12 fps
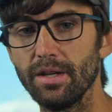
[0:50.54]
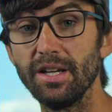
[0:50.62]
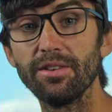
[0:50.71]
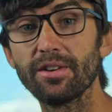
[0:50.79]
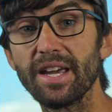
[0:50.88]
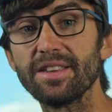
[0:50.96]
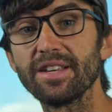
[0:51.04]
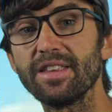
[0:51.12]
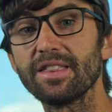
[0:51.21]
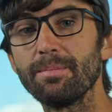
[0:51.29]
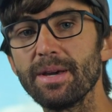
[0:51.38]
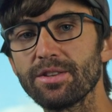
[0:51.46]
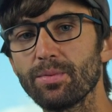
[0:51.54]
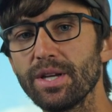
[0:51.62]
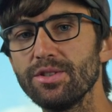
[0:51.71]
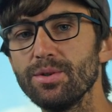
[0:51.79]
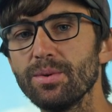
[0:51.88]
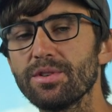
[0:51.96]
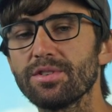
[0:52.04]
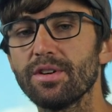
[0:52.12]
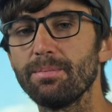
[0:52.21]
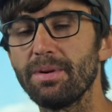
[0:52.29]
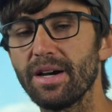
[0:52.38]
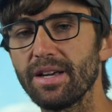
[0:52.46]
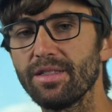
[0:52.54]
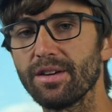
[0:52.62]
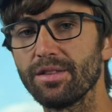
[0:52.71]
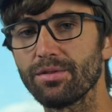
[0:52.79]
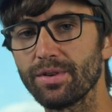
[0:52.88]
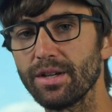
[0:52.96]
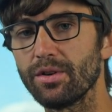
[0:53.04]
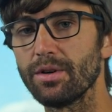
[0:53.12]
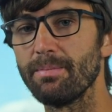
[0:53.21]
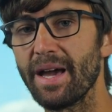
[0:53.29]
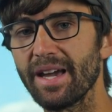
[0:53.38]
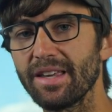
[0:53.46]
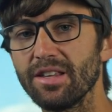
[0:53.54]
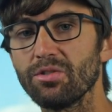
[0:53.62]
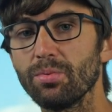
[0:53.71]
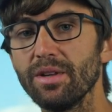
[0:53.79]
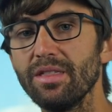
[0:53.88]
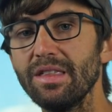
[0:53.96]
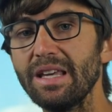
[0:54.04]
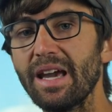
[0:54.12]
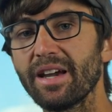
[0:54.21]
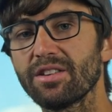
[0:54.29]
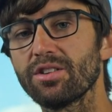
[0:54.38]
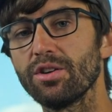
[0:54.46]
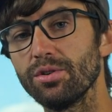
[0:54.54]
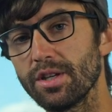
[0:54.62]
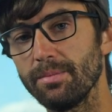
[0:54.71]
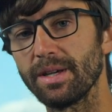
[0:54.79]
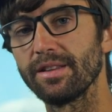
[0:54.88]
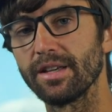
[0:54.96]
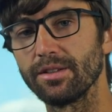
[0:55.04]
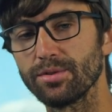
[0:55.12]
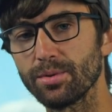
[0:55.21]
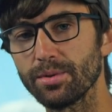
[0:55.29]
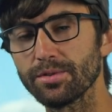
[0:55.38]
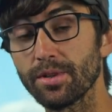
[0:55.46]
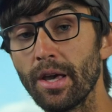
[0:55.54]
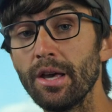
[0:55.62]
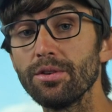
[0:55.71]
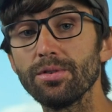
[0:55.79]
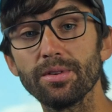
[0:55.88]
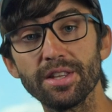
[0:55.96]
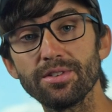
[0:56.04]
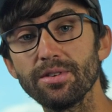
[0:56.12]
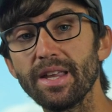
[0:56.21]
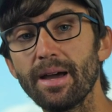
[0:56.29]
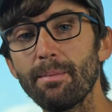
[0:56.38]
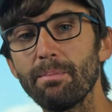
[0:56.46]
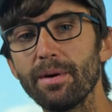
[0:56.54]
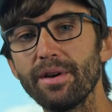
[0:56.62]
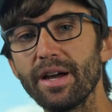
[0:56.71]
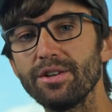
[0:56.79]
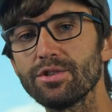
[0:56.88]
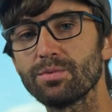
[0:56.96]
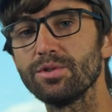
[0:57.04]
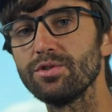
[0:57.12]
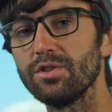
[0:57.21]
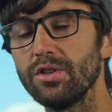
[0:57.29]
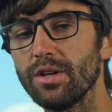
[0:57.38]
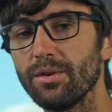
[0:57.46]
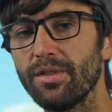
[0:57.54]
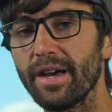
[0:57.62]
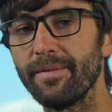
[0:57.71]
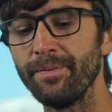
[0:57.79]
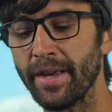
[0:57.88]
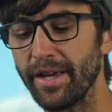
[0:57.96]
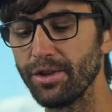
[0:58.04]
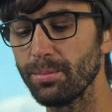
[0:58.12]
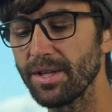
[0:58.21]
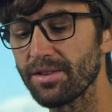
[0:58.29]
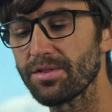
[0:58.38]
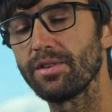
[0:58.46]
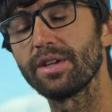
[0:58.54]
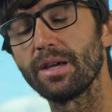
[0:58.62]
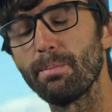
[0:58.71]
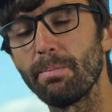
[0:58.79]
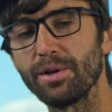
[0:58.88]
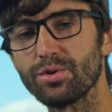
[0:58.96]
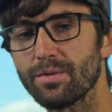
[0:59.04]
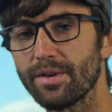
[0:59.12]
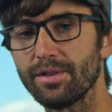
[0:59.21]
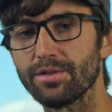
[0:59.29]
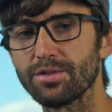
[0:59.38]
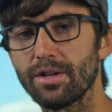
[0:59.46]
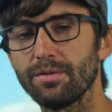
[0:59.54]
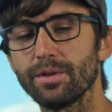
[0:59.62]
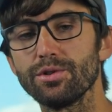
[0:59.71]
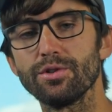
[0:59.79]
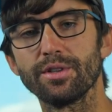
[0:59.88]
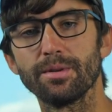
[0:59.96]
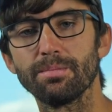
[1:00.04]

In either case, I think the best way to install Python 3 on Mac is with the Xcode command line tools, so let's do that, but I just want you to know that you'll be installing a bunch of other software during the